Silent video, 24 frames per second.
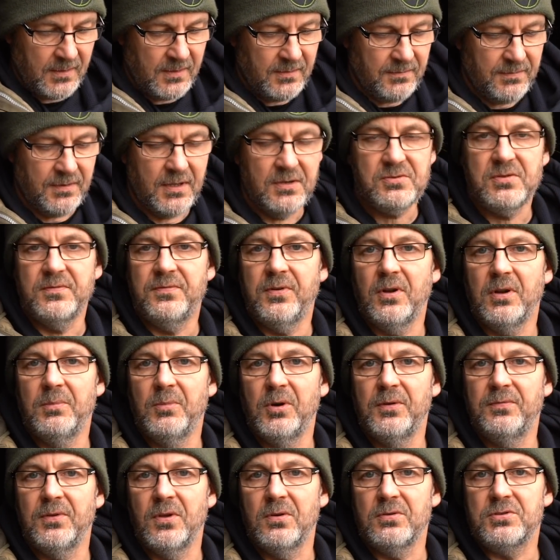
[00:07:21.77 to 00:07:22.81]
For those who follow
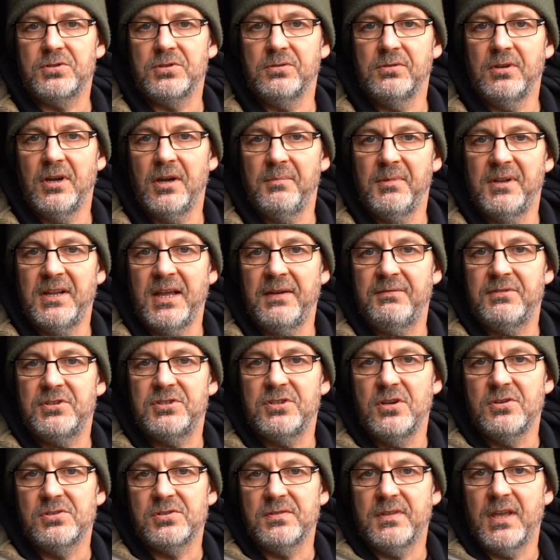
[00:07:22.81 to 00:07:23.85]
my vlogs, you'll know I'm an avid
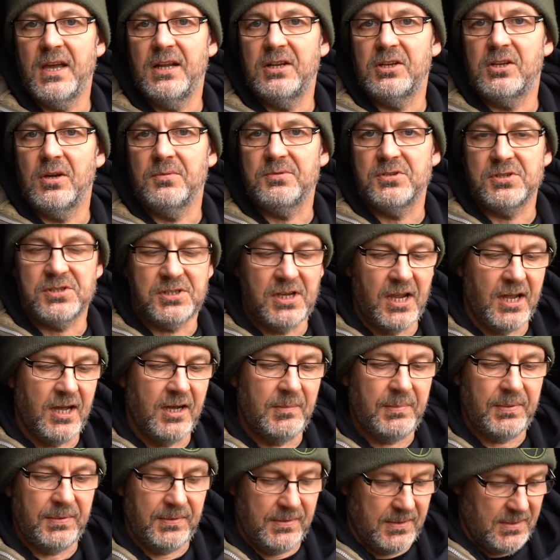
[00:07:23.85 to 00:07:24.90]
user of the helicopter
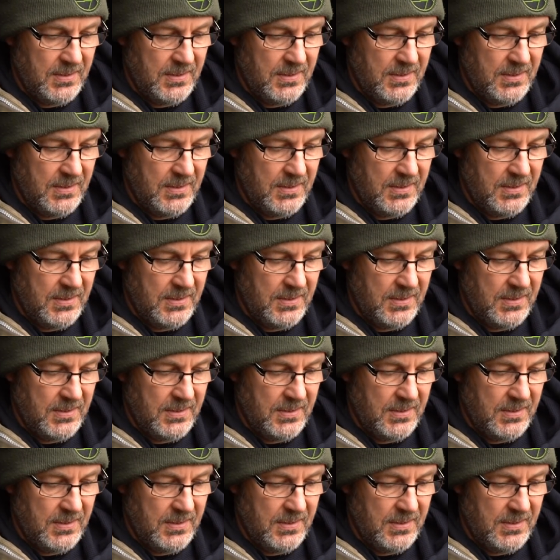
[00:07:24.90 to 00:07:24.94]
setup,